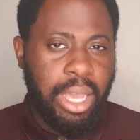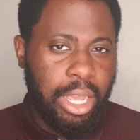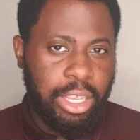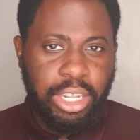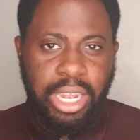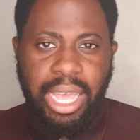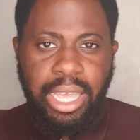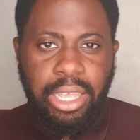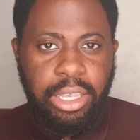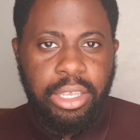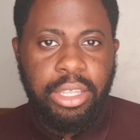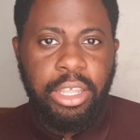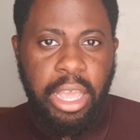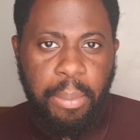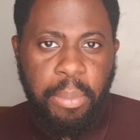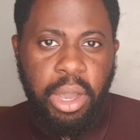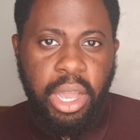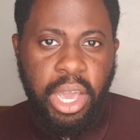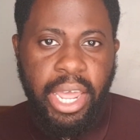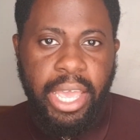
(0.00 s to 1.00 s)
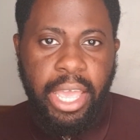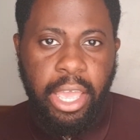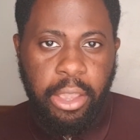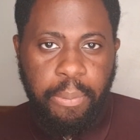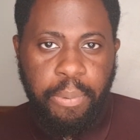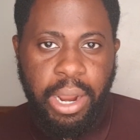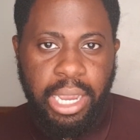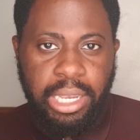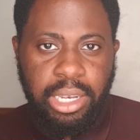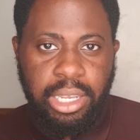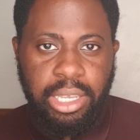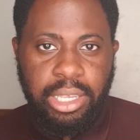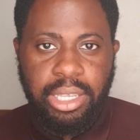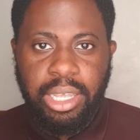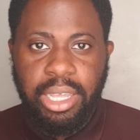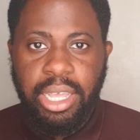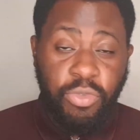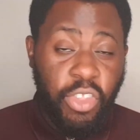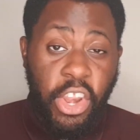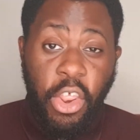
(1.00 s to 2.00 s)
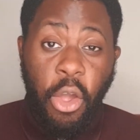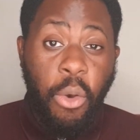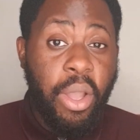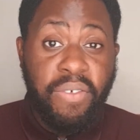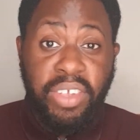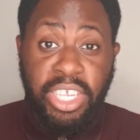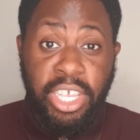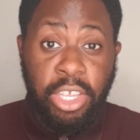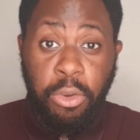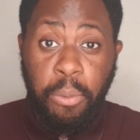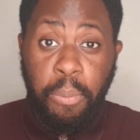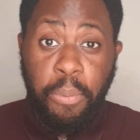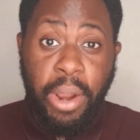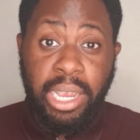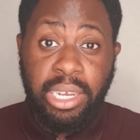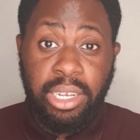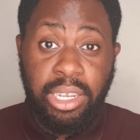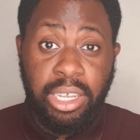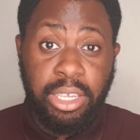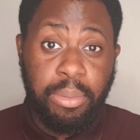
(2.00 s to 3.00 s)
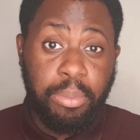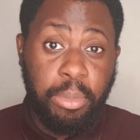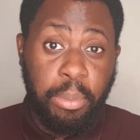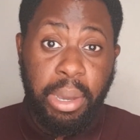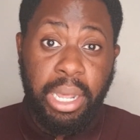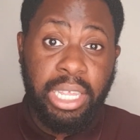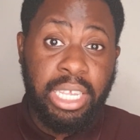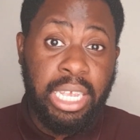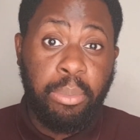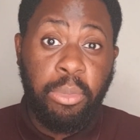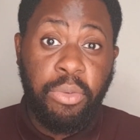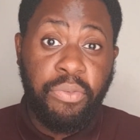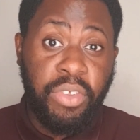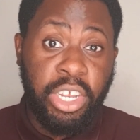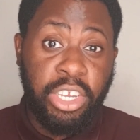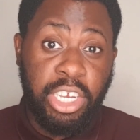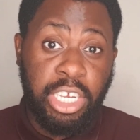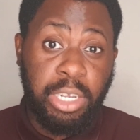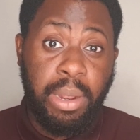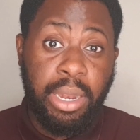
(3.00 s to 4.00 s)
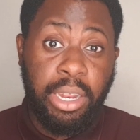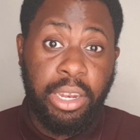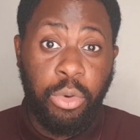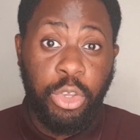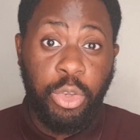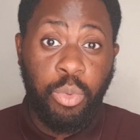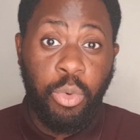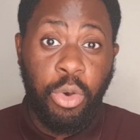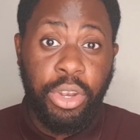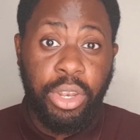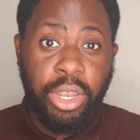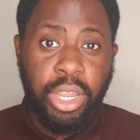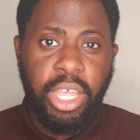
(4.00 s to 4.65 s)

And you're like, yeah, but can I get your price list? They don't ever send you a price list, but by the time you finish explaining what you want,